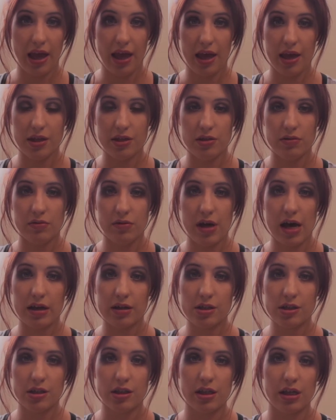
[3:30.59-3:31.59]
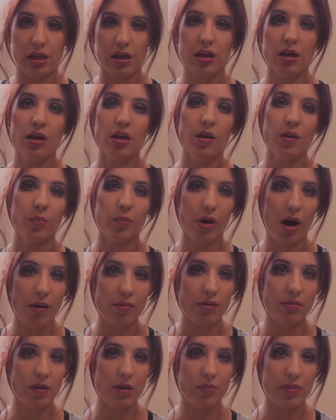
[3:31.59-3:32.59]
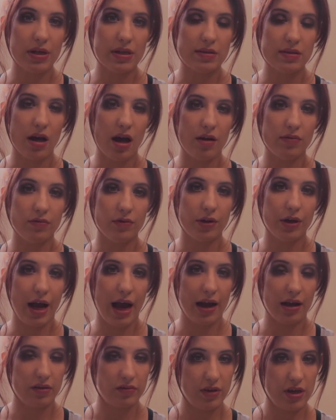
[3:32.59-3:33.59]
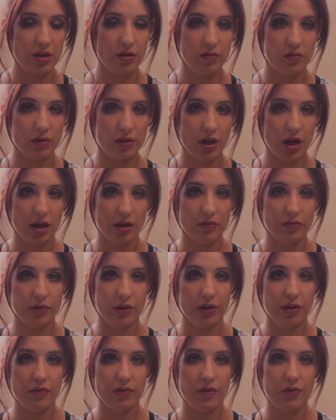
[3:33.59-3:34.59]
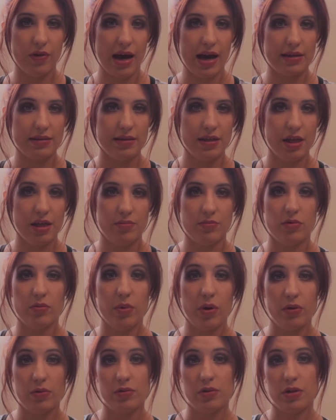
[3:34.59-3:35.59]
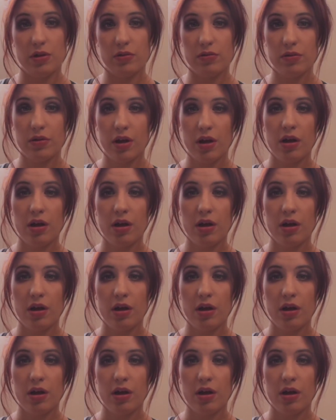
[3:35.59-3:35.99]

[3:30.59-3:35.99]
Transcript: and you will actually probably piss off or aggravate your photographer if you ask him to pose you.